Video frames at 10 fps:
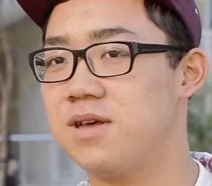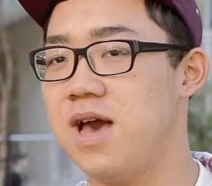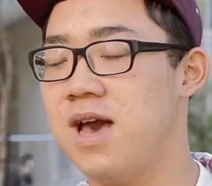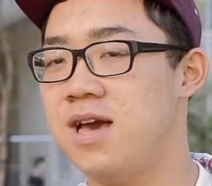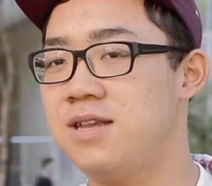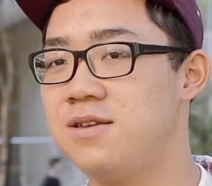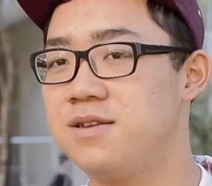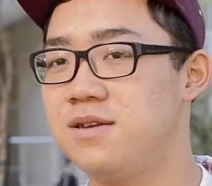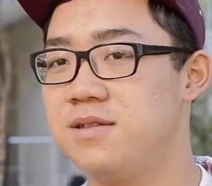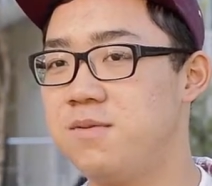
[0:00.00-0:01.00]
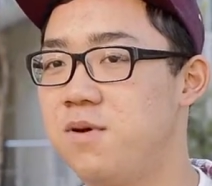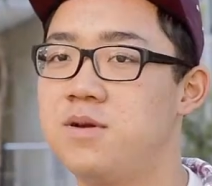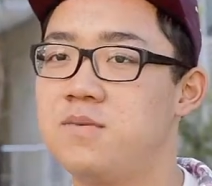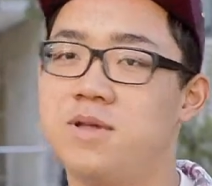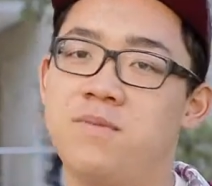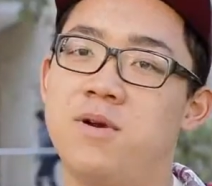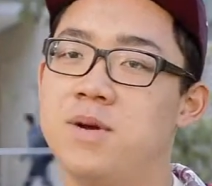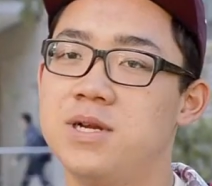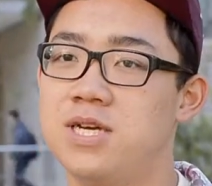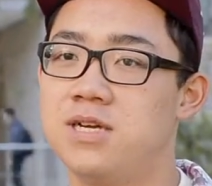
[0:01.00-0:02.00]
they're pretty
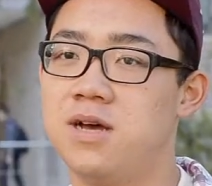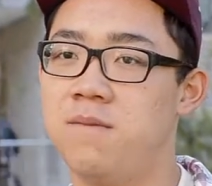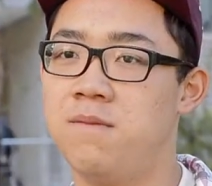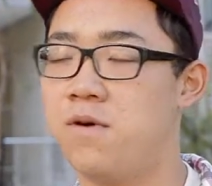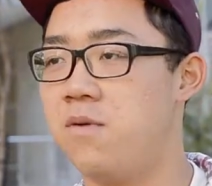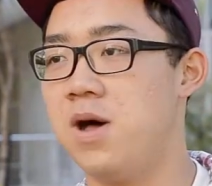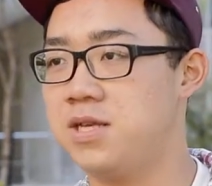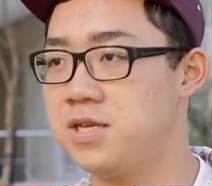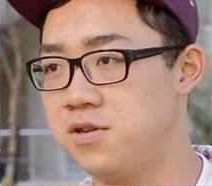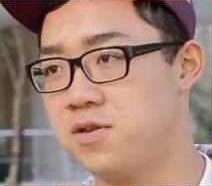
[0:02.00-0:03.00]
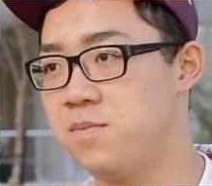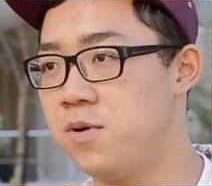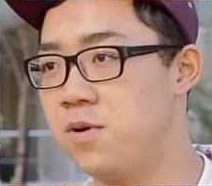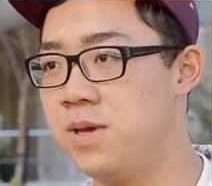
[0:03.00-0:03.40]
much here for a while just to support